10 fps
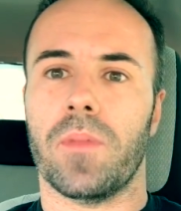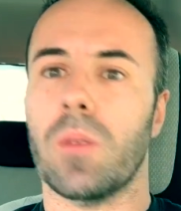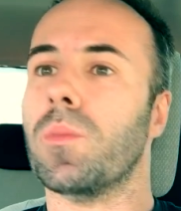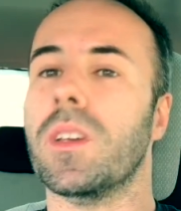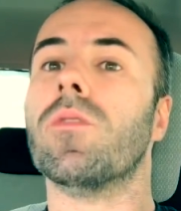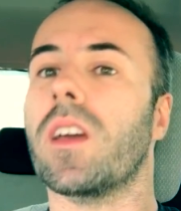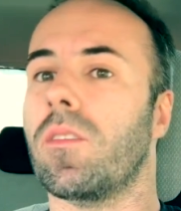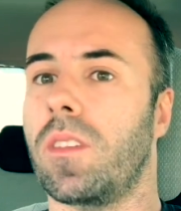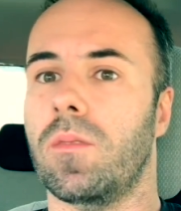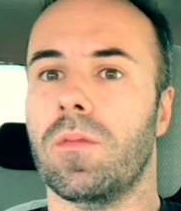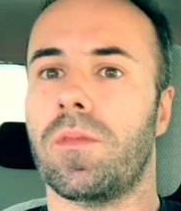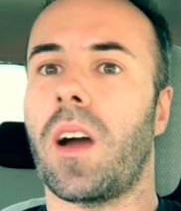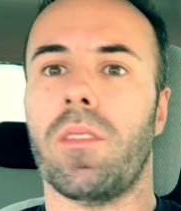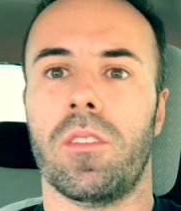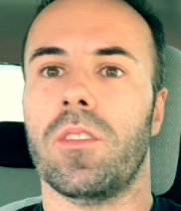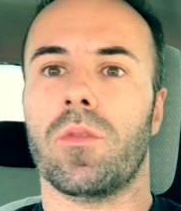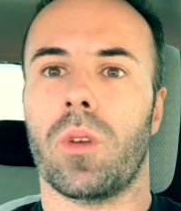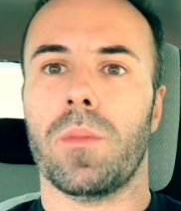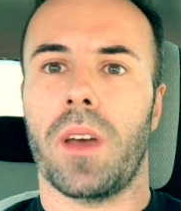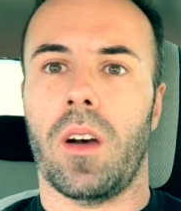it would be greater than
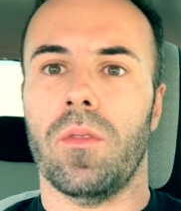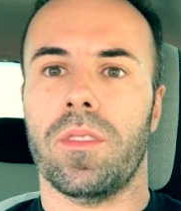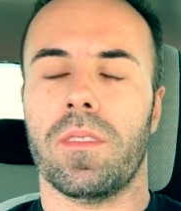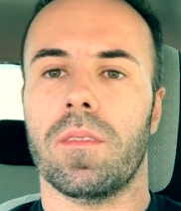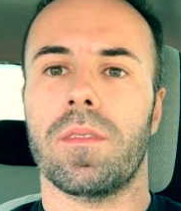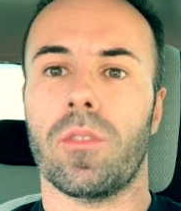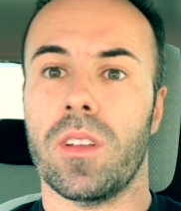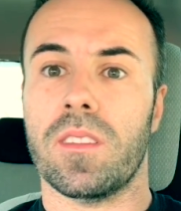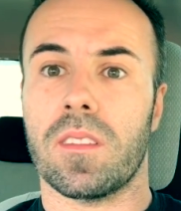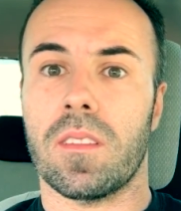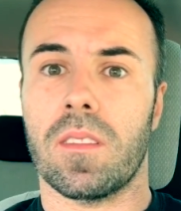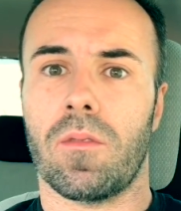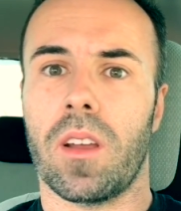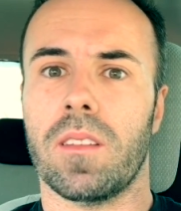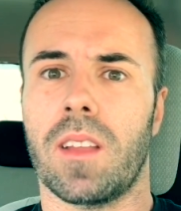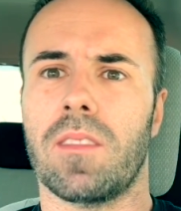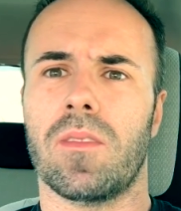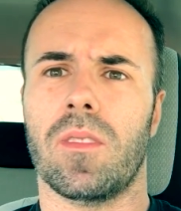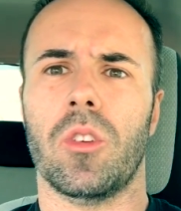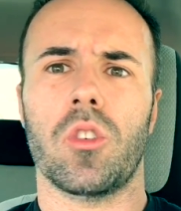520 pounds, for instance, right? And
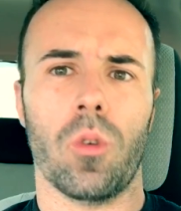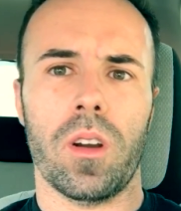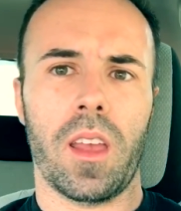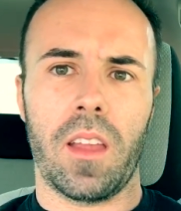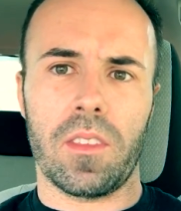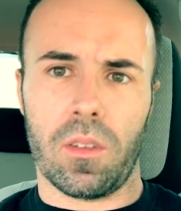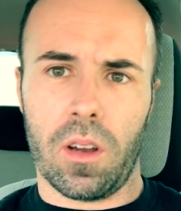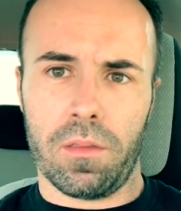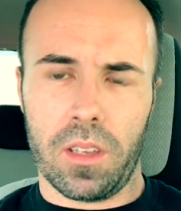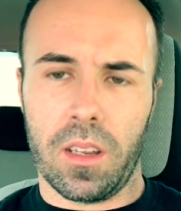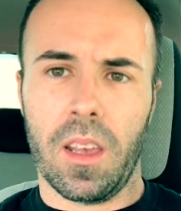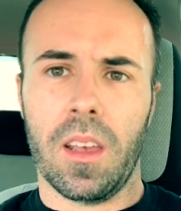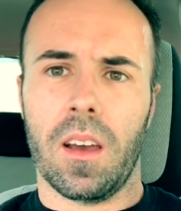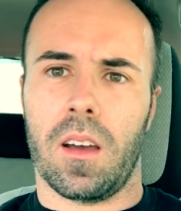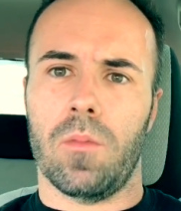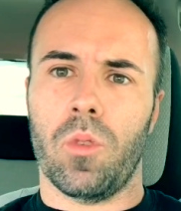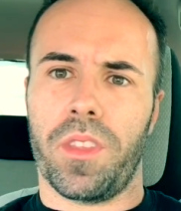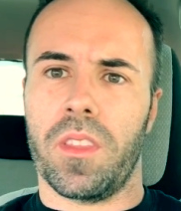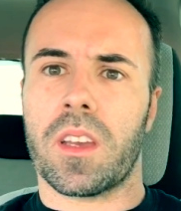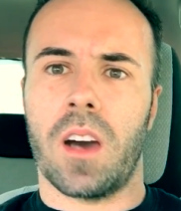that's the short answer of it.
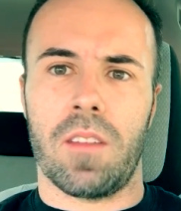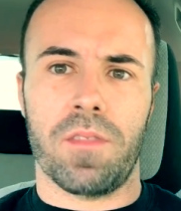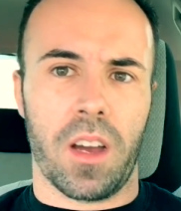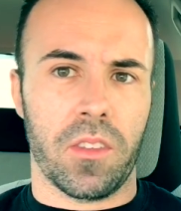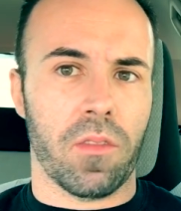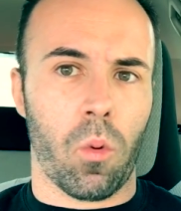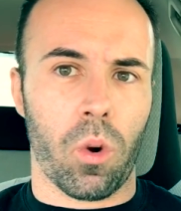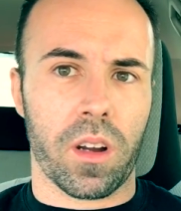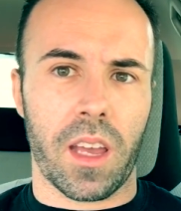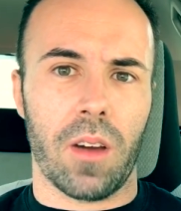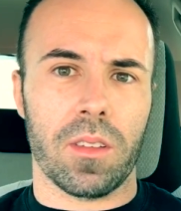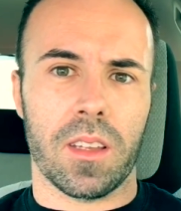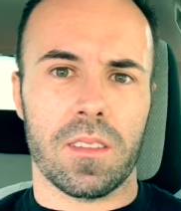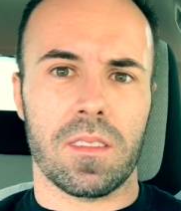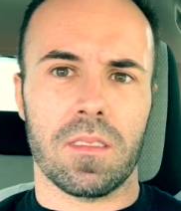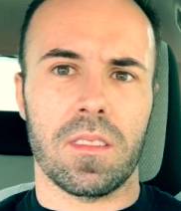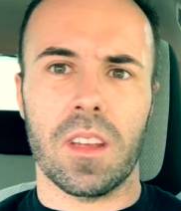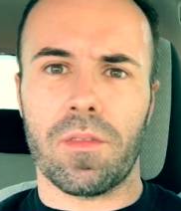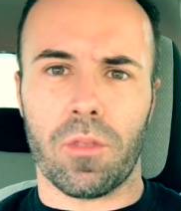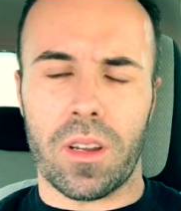Within the confines of a workout, it's
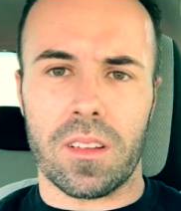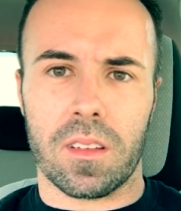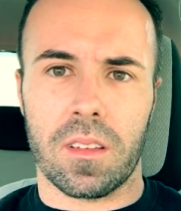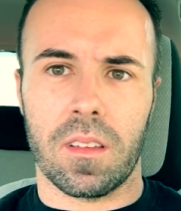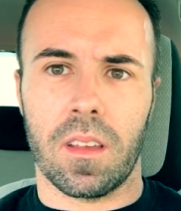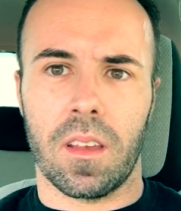different